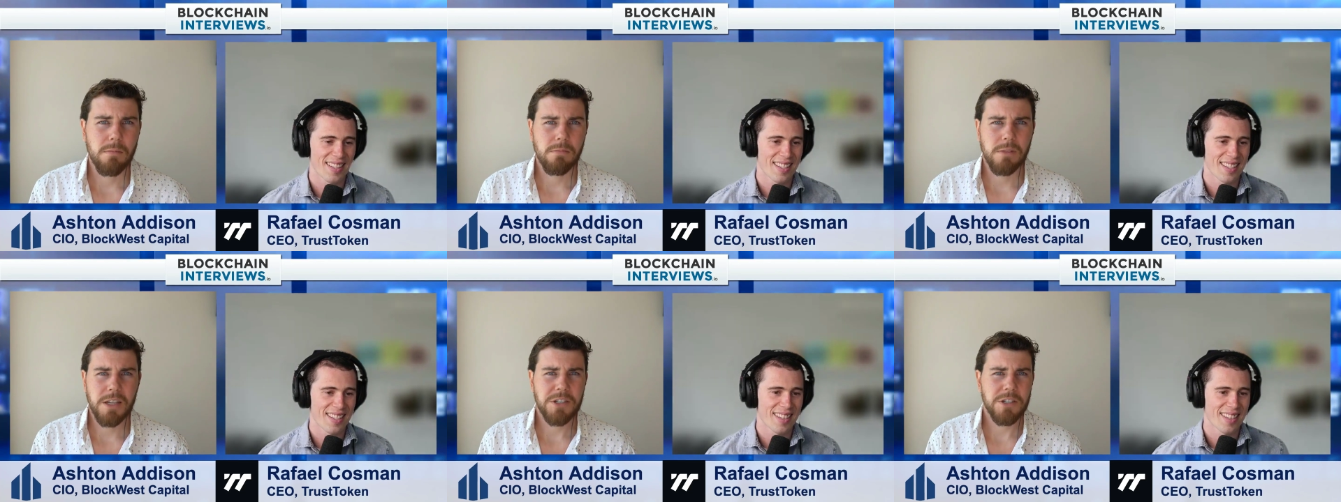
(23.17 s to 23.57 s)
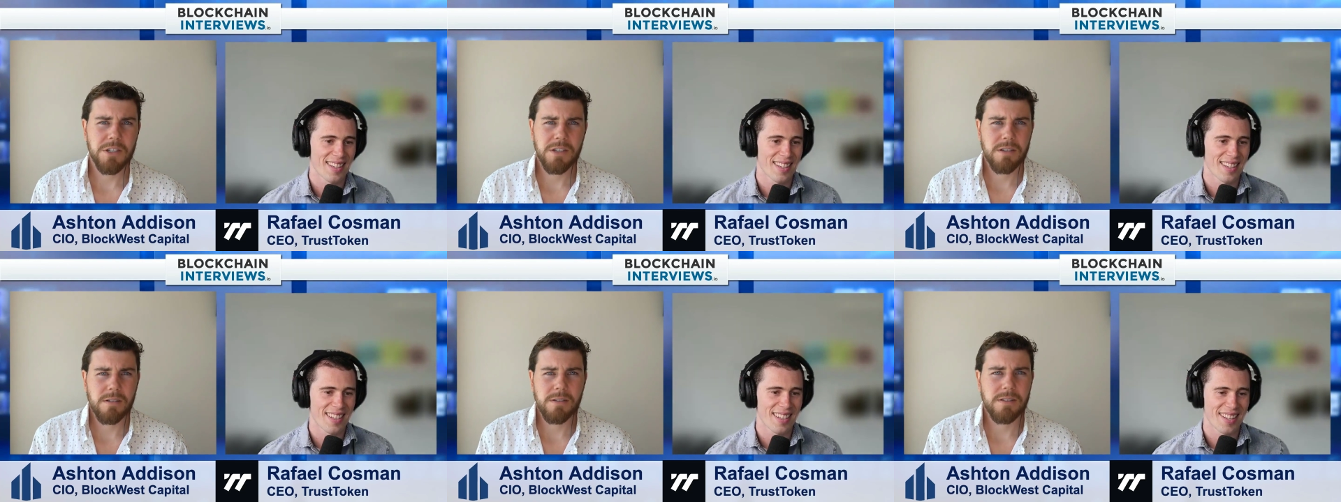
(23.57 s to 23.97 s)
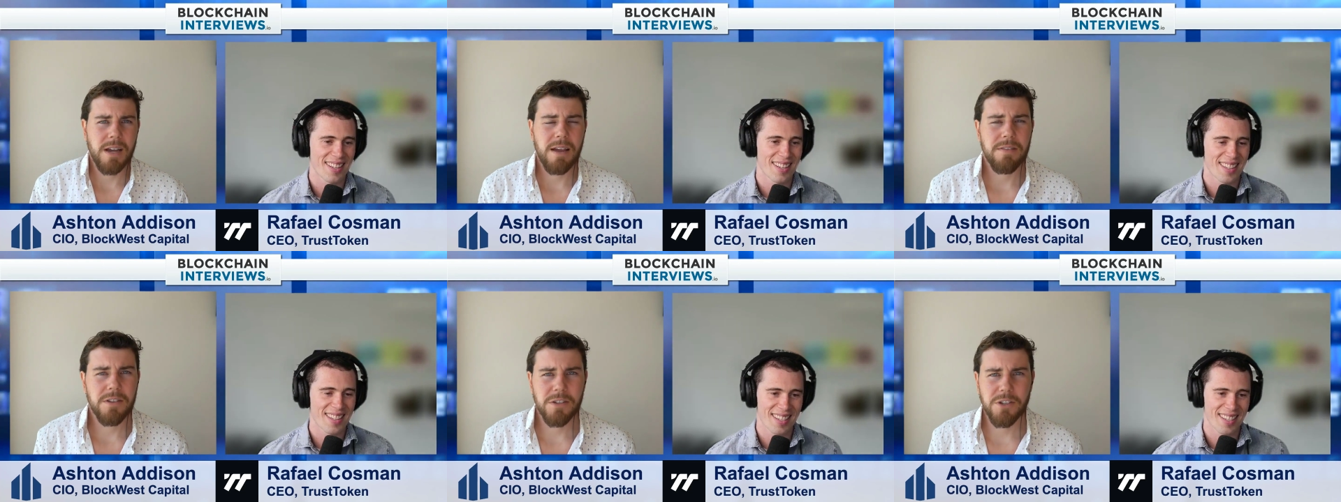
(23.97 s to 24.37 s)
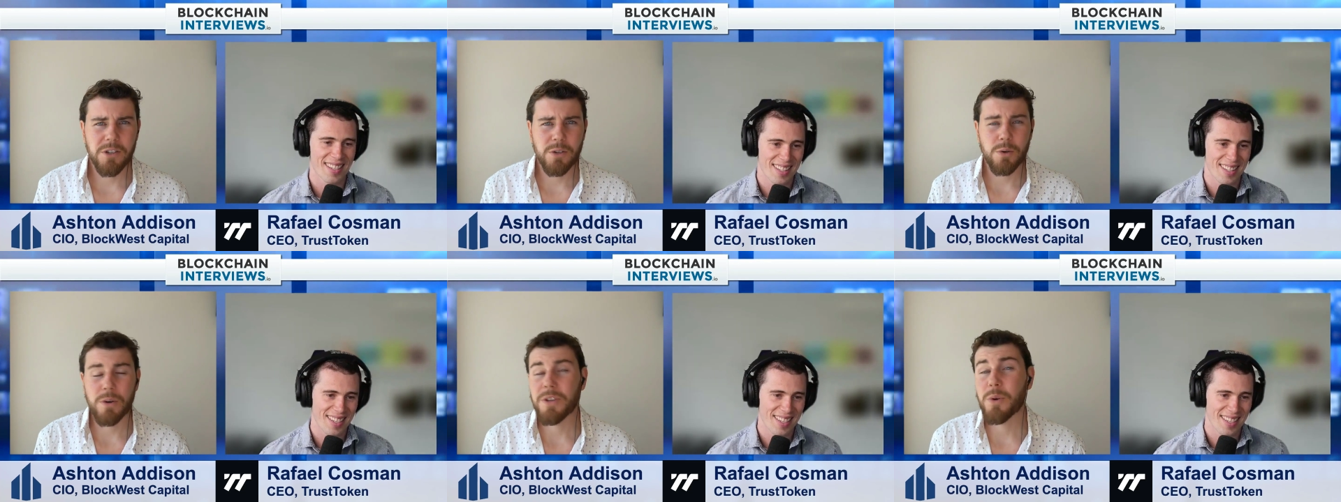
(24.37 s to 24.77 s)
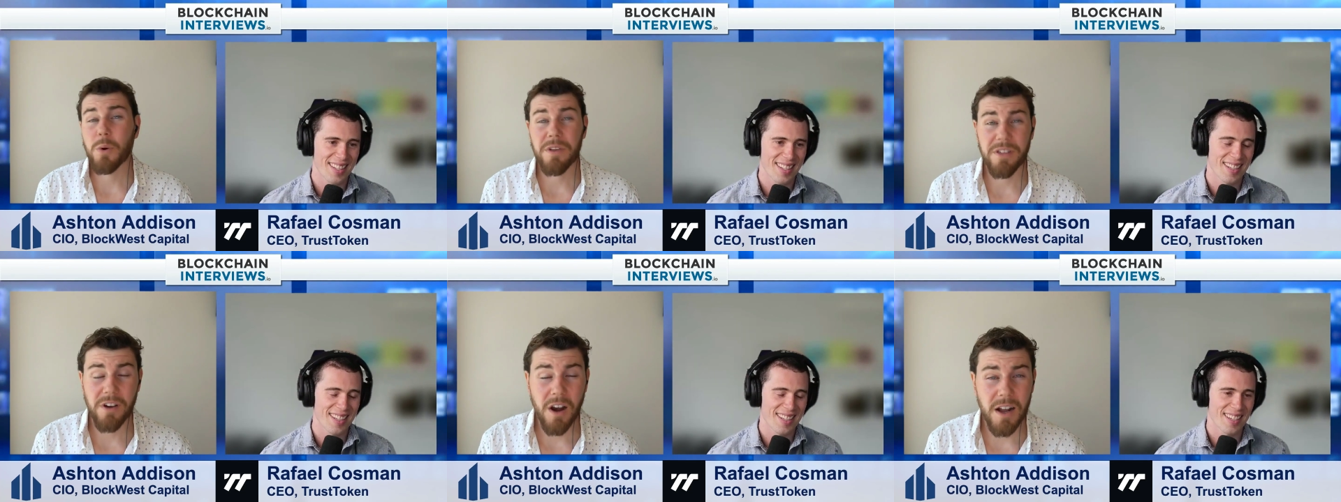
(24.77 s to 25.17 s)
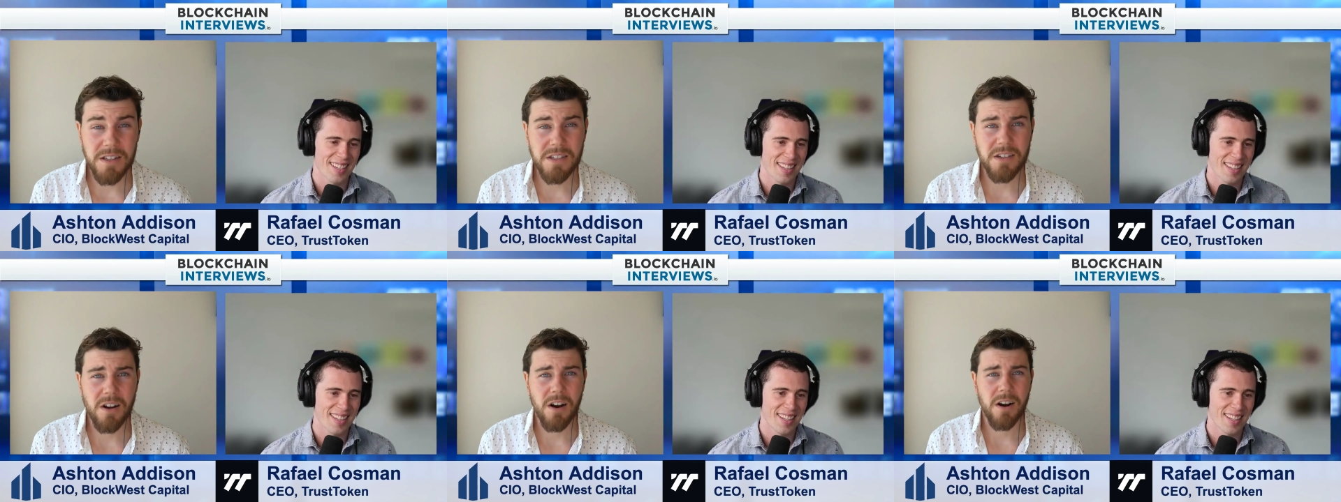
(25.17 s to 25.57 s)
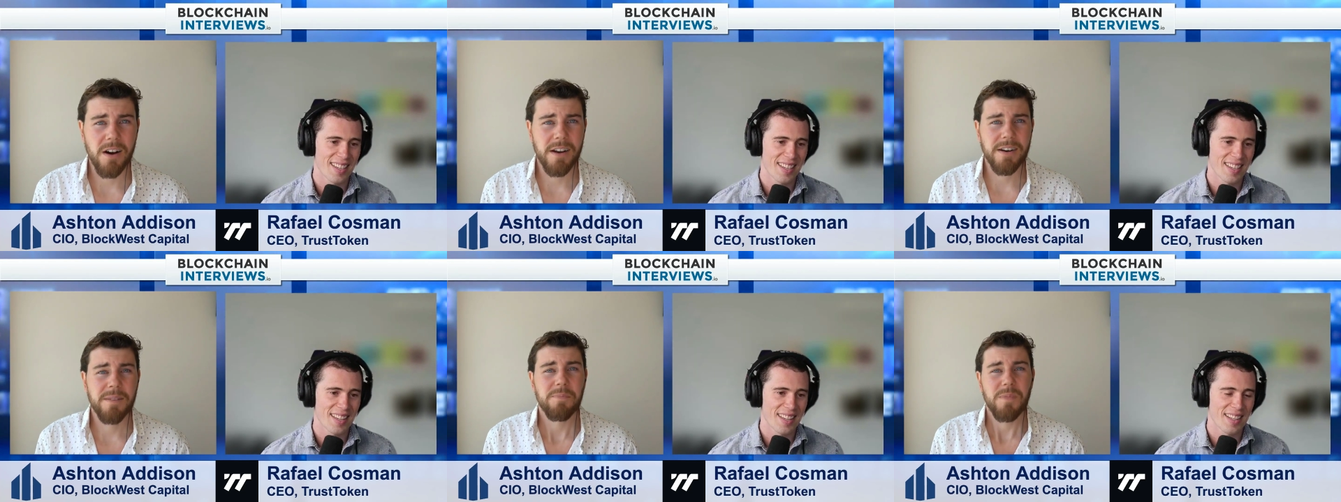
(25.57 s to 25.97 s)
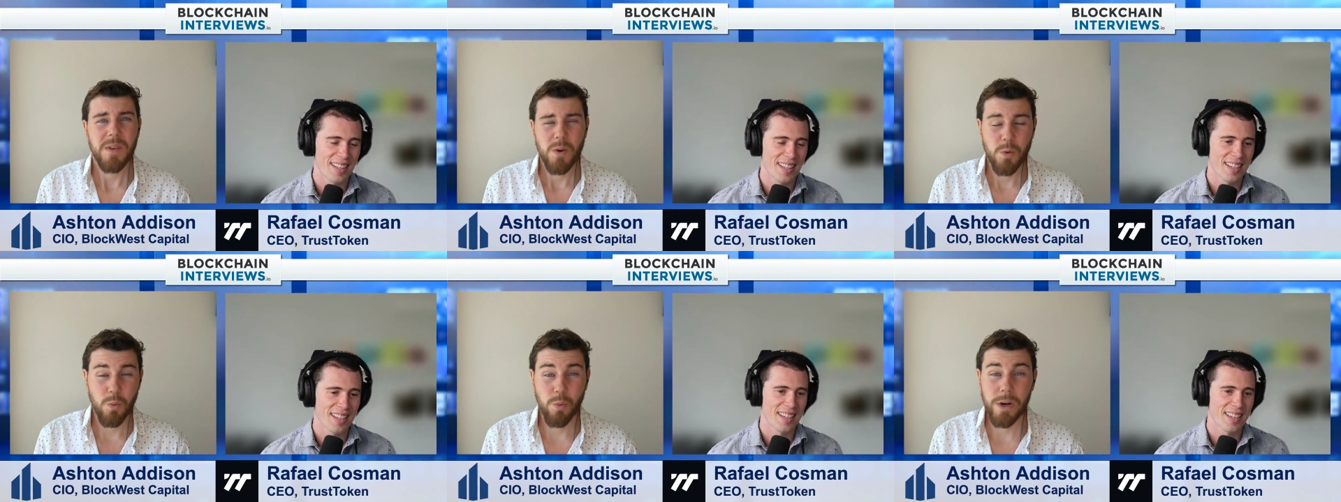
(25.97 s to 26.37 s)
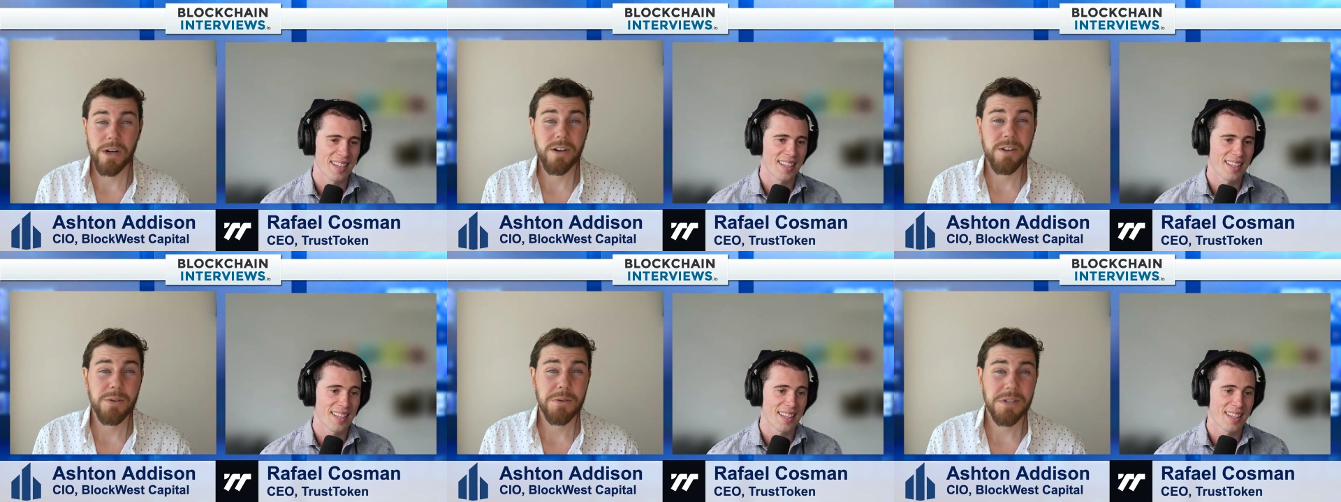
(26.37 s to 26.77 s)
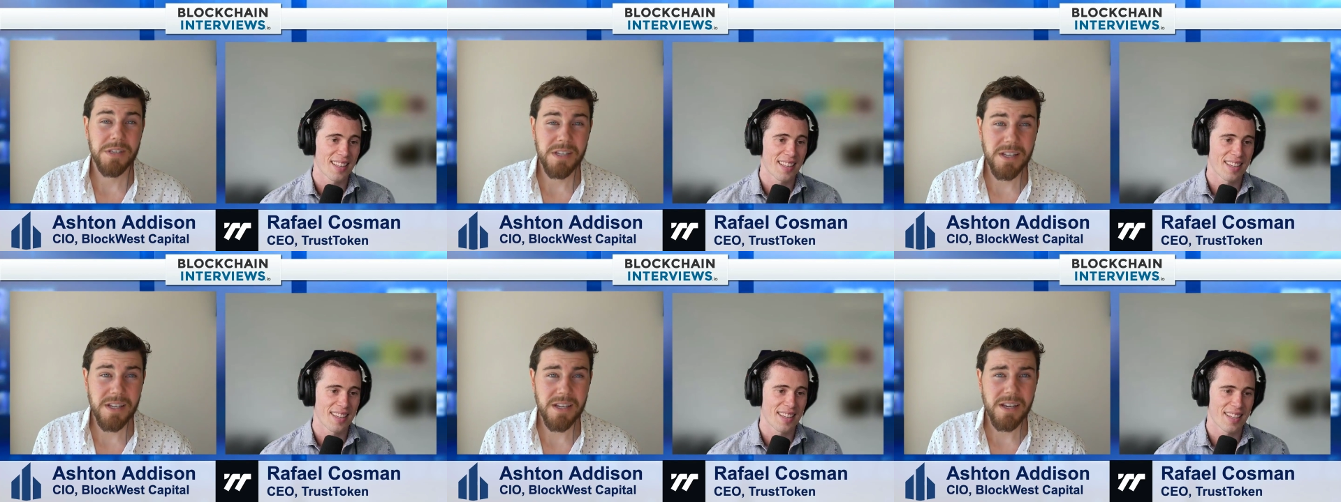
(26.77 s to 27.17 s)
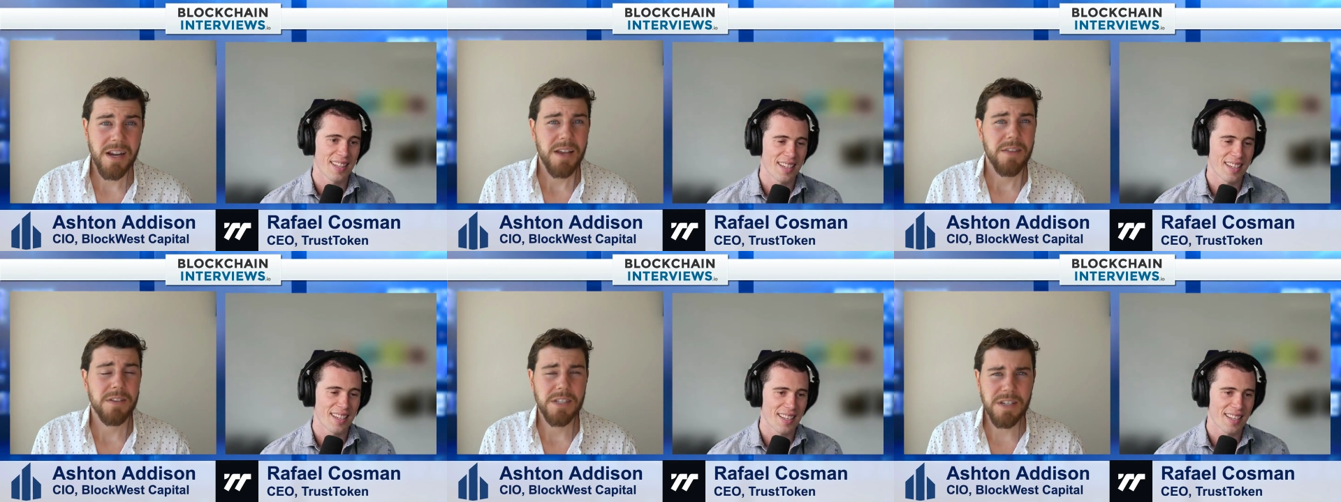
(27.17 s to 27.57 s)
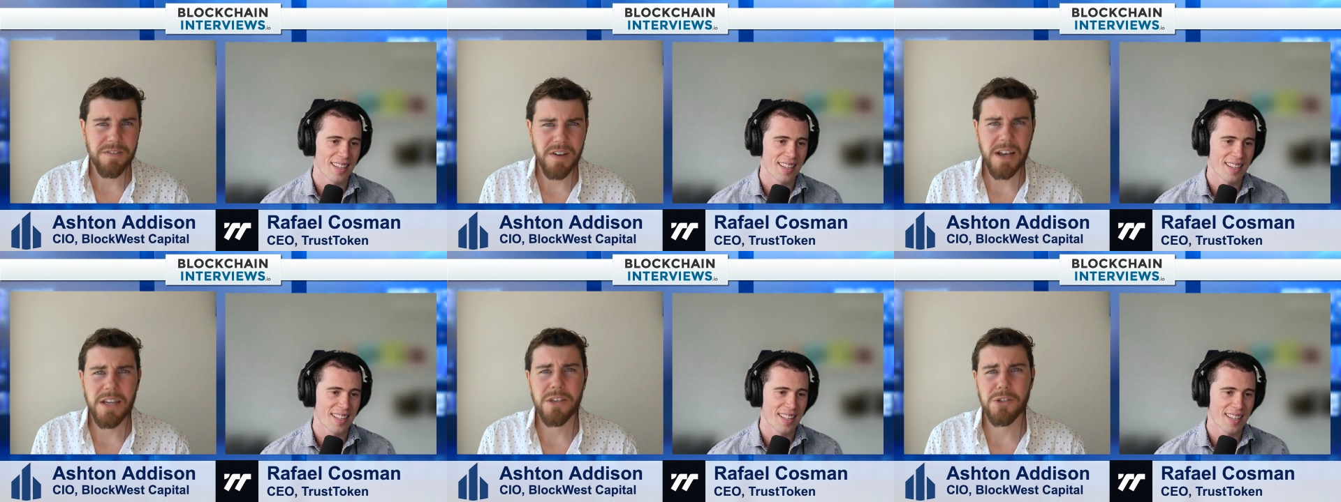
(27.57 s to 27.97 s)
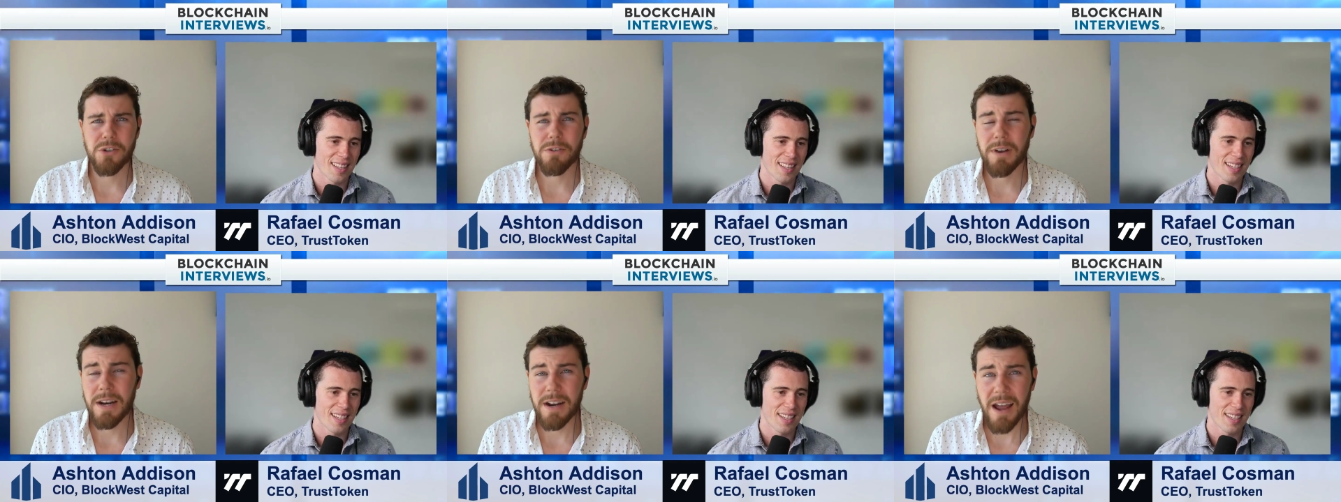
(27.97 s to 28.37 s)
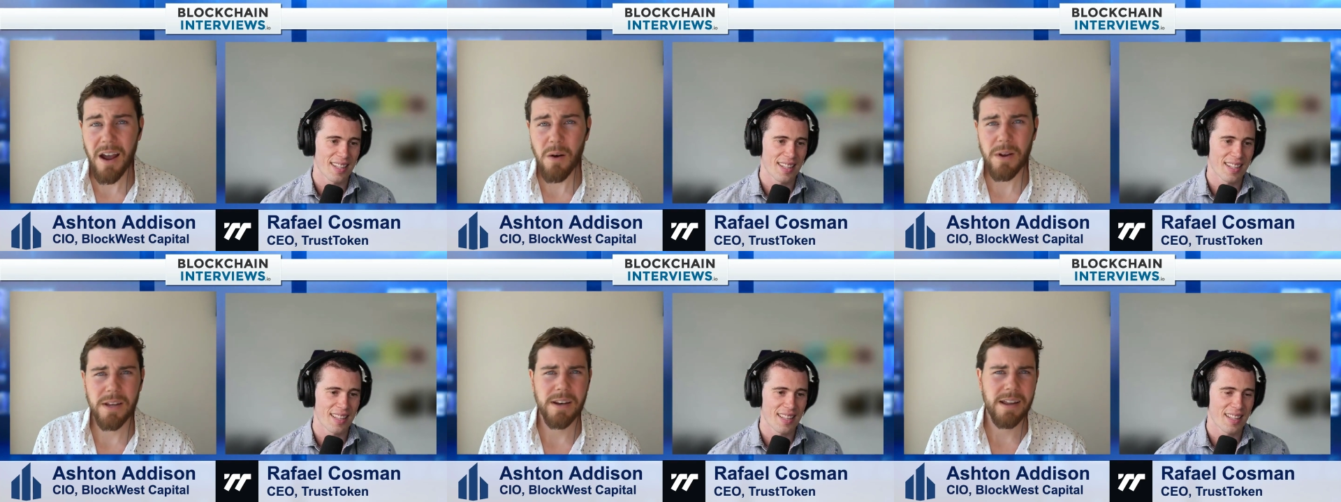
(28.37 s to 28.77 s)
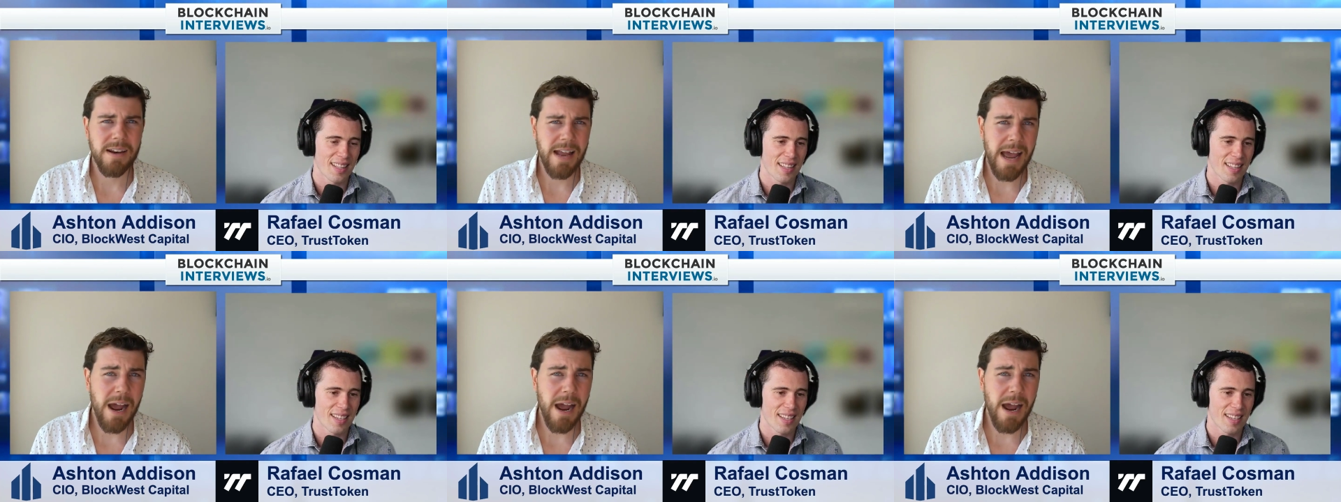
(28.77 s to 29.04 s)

Speaker 1: Um, let's just dive into your thoughts on where you see the DeFi industry right now and,